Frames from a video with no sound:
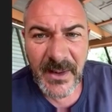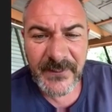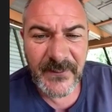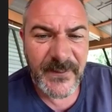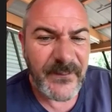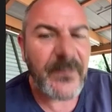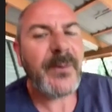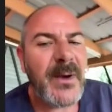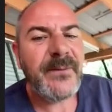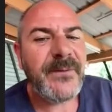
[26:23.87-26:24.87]
has a different
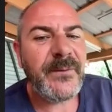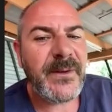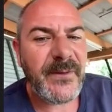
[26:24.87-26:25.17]
way of doing